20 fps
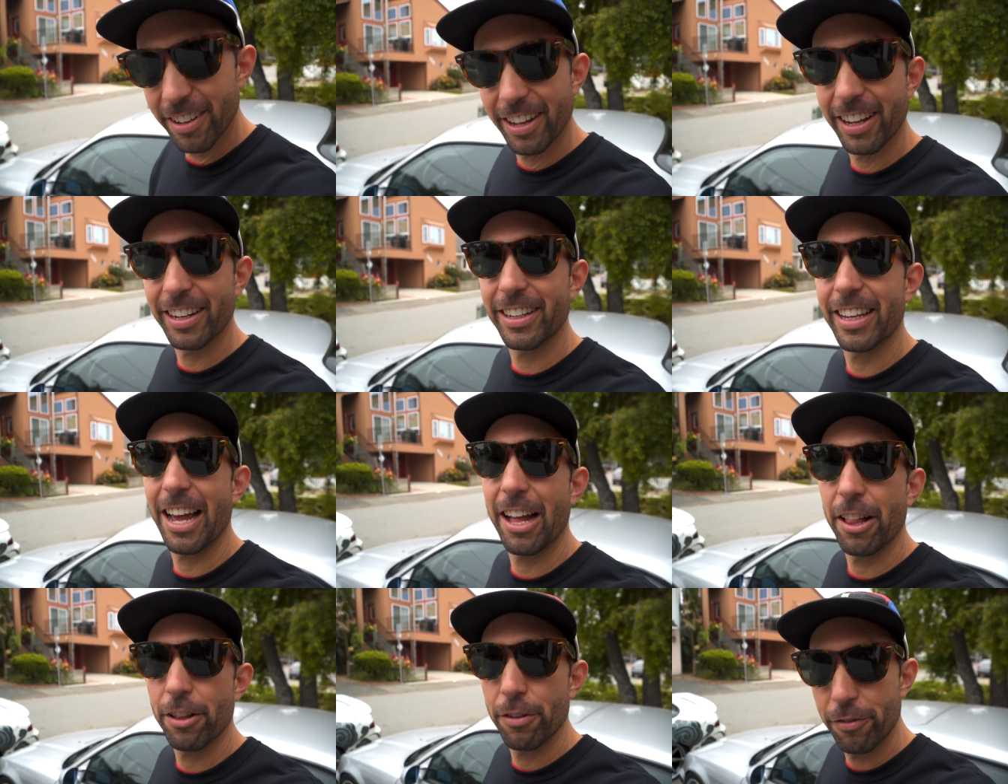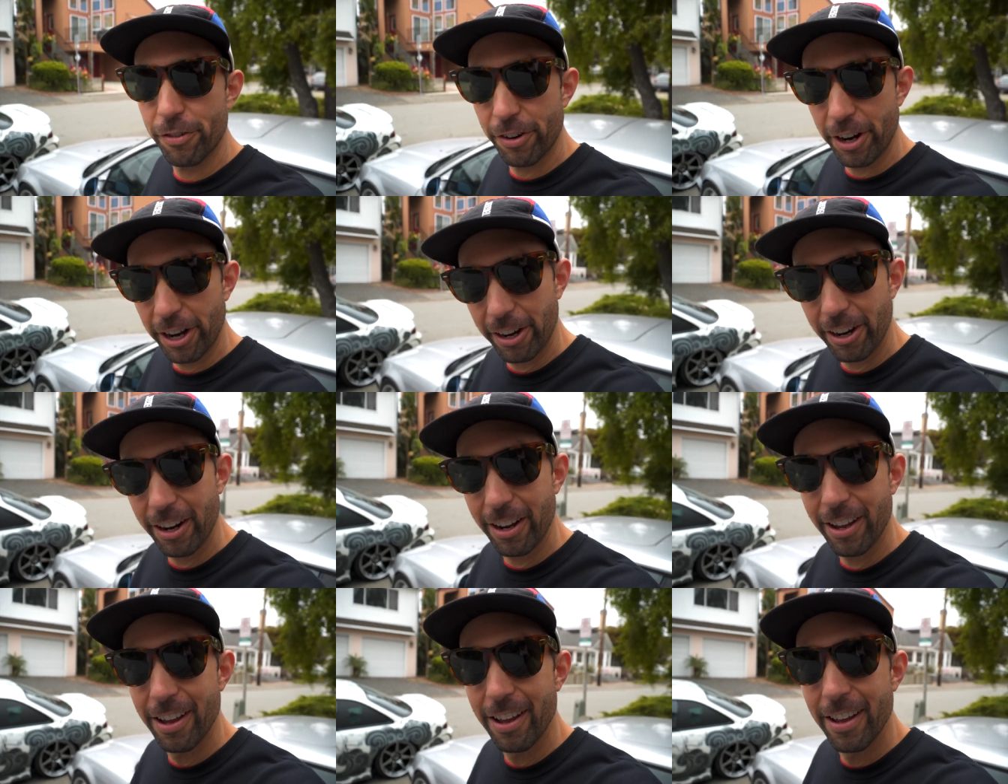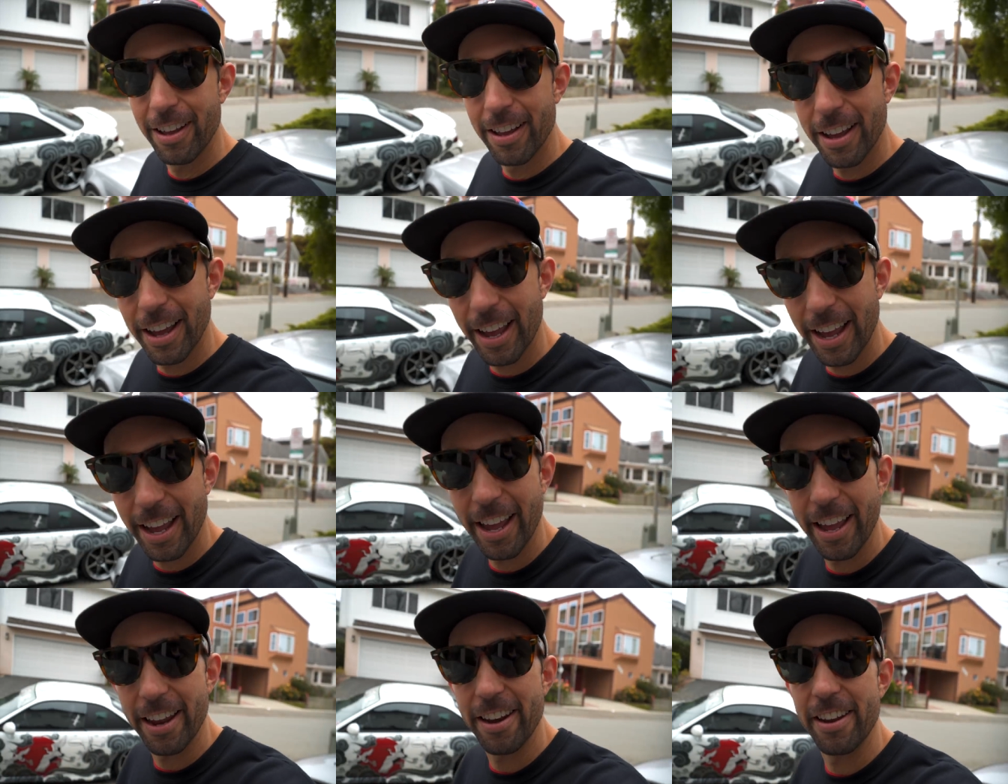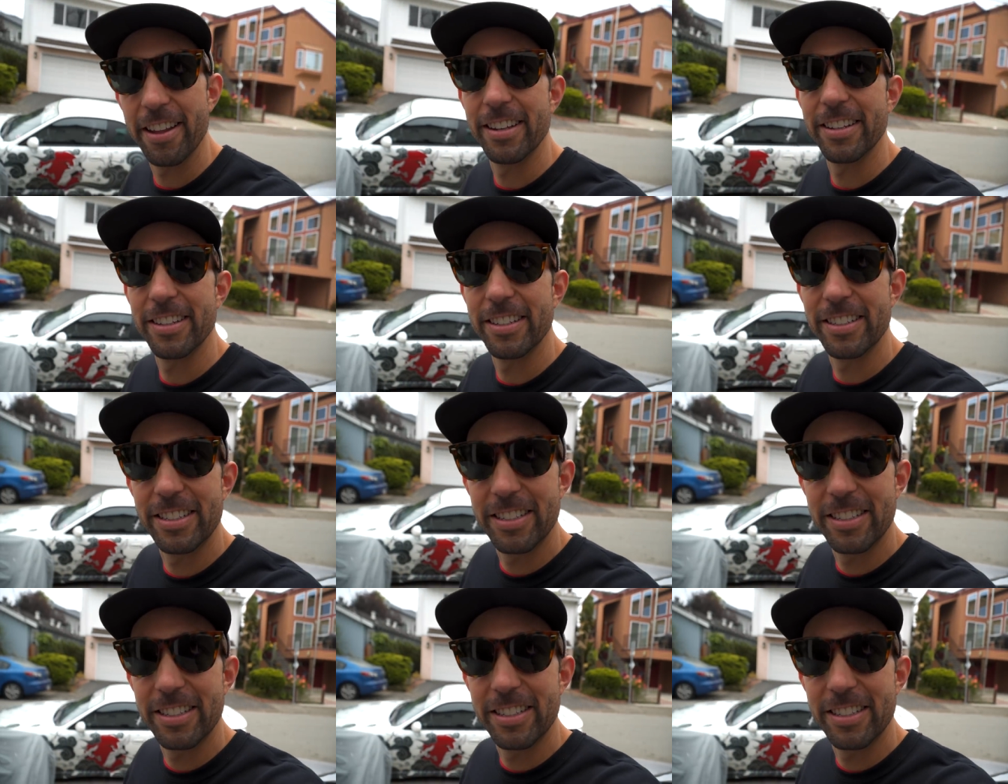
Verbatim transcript: at Calavera and